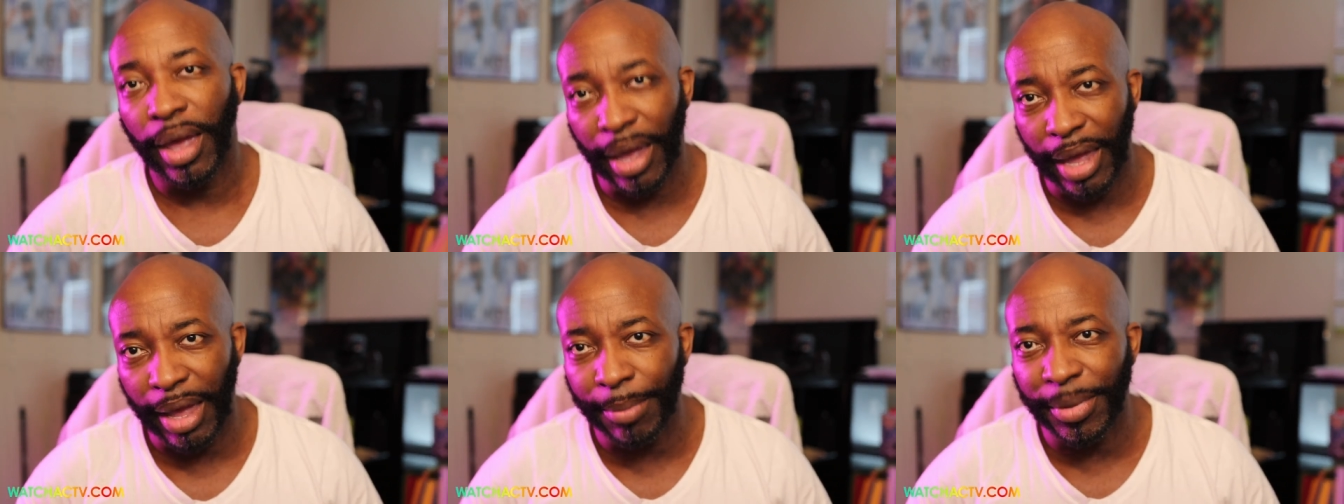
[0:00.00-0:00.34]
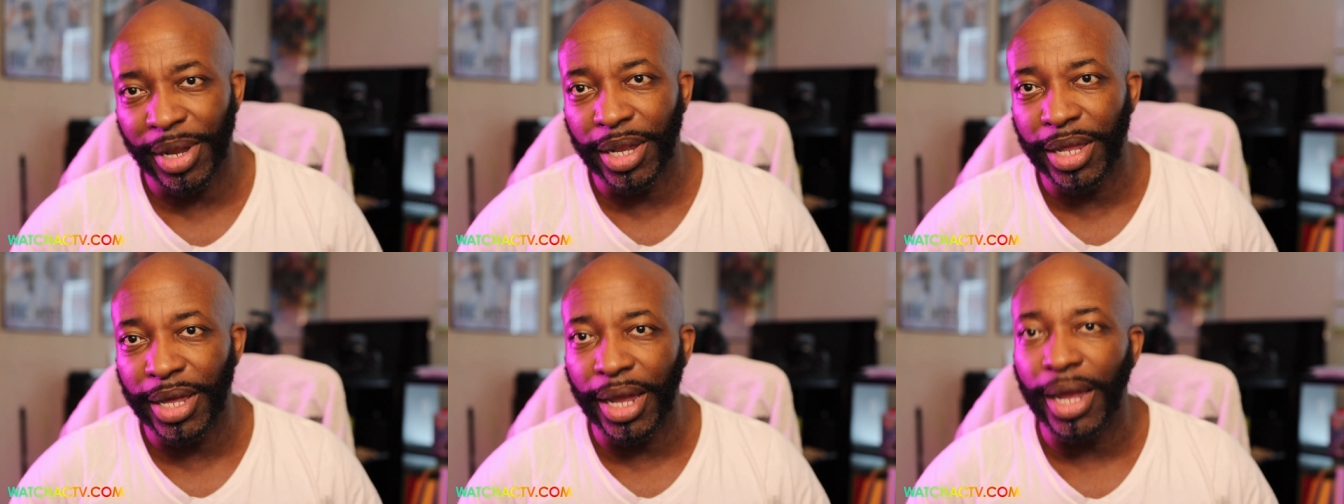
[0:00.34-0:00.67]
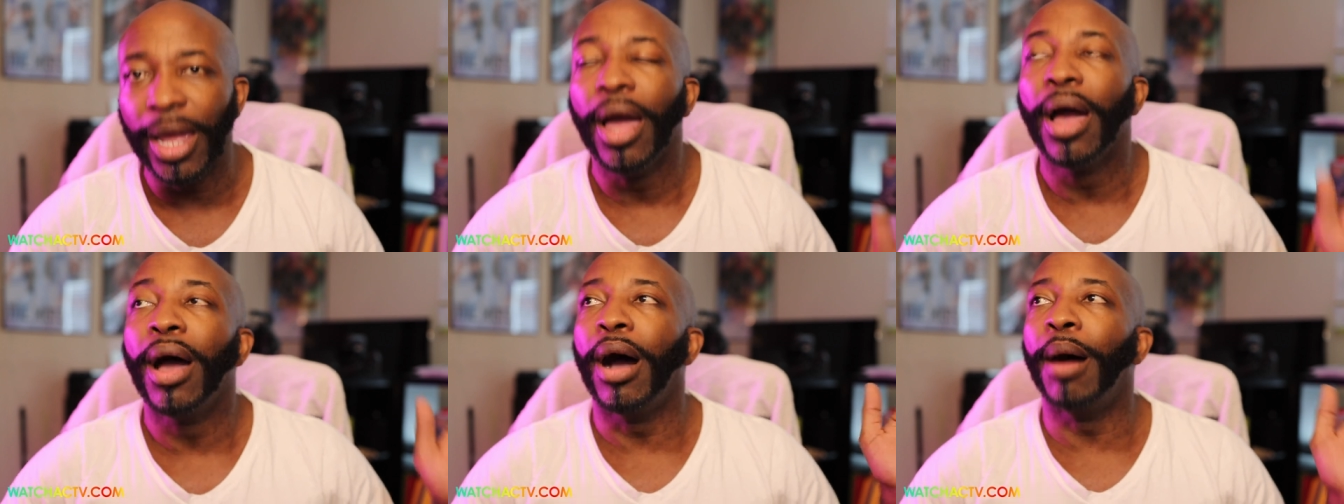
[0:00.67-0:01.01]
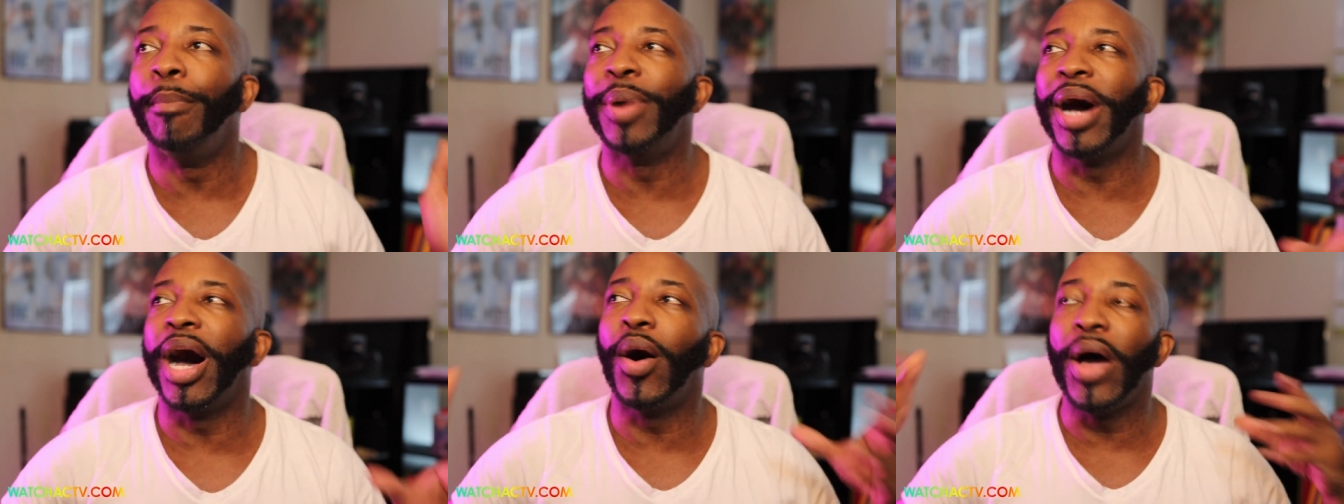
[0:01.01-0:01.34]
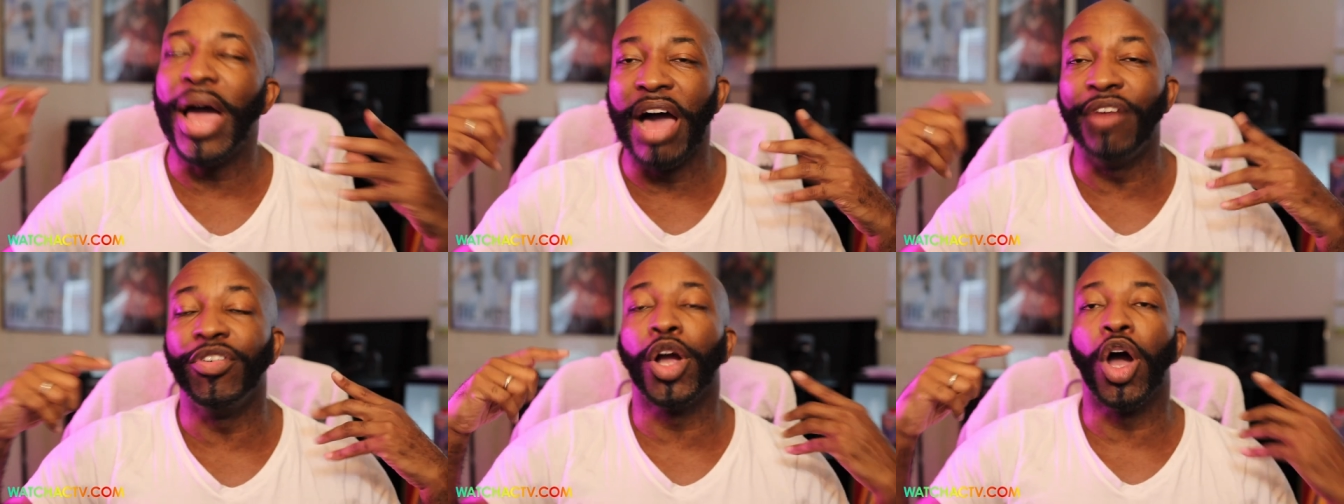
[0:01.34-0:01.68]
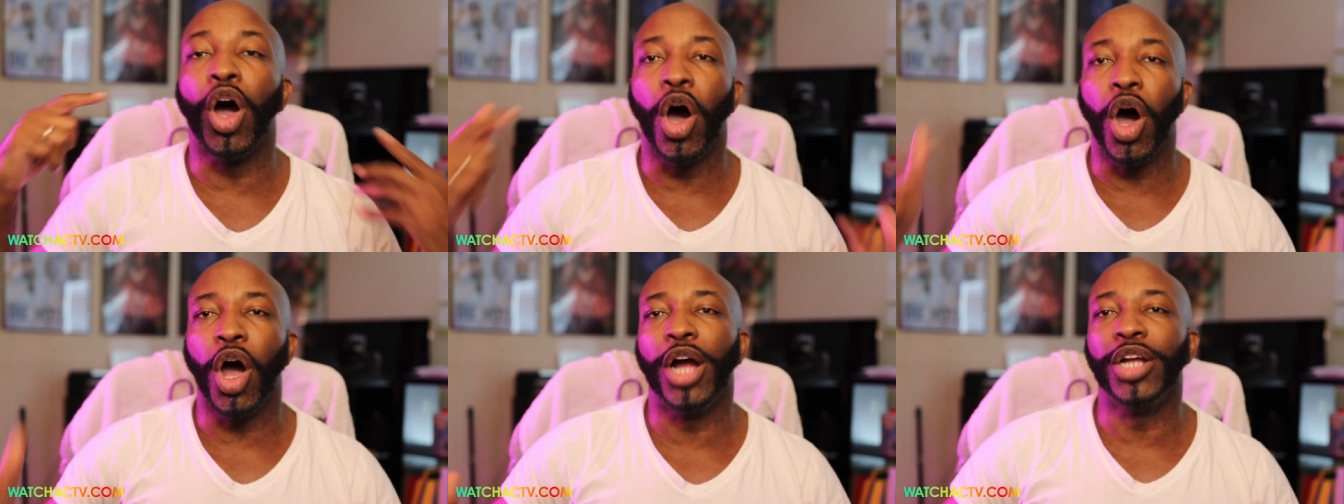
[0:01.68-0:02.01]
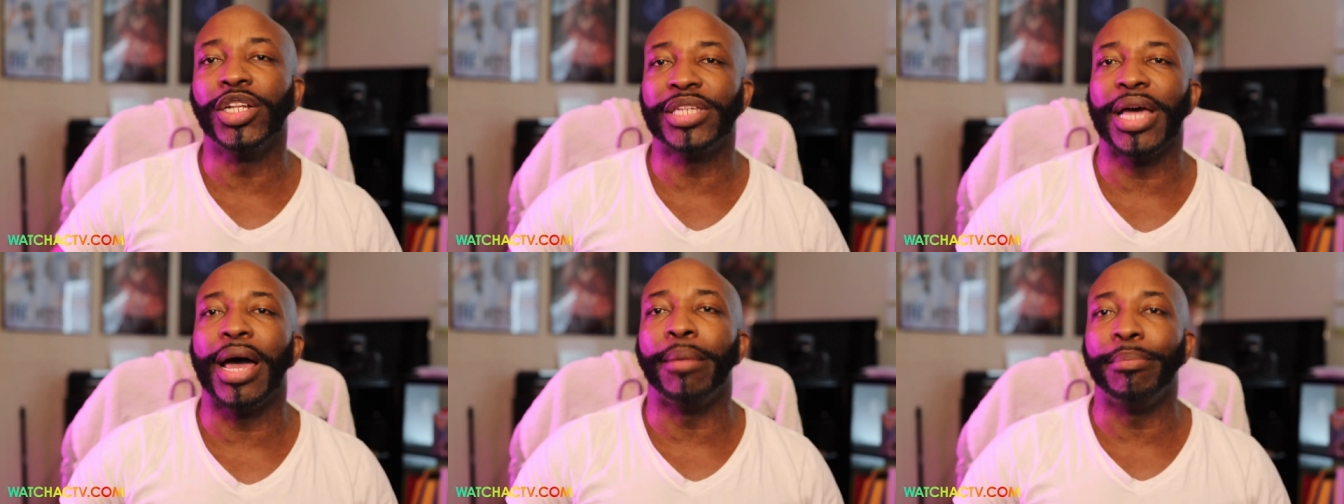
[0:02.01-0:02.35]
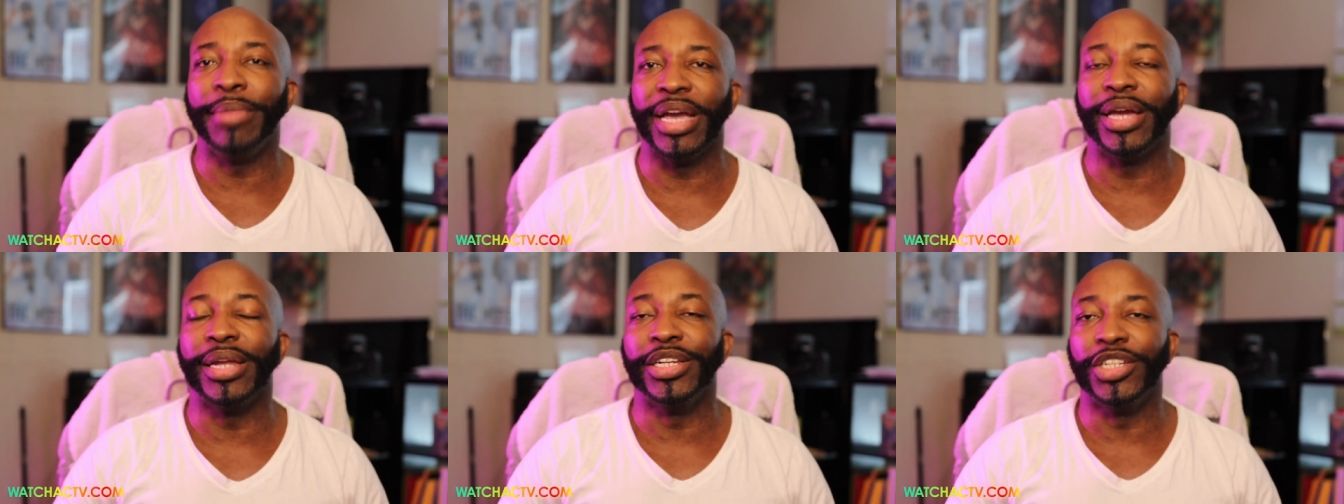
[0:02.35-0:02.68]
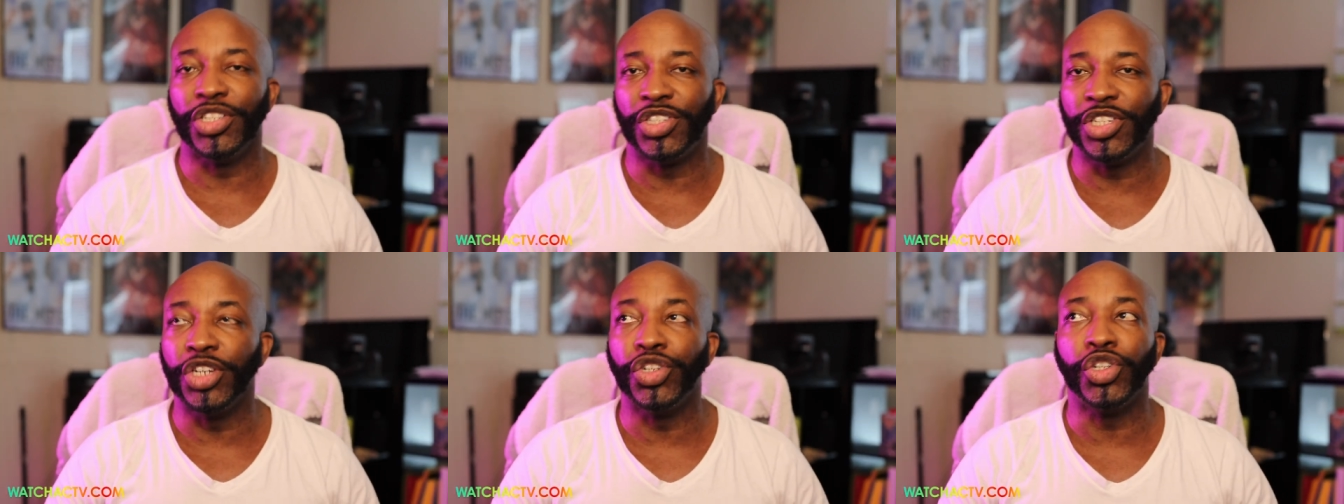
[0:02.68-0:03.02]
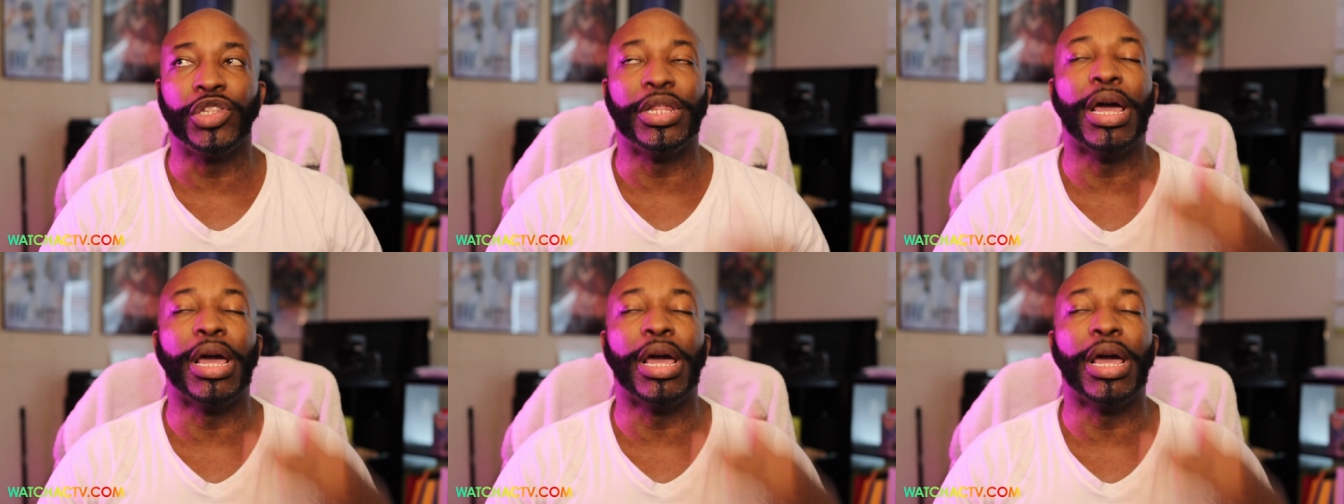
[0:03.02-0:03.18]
Emily about having a hard time making a decision.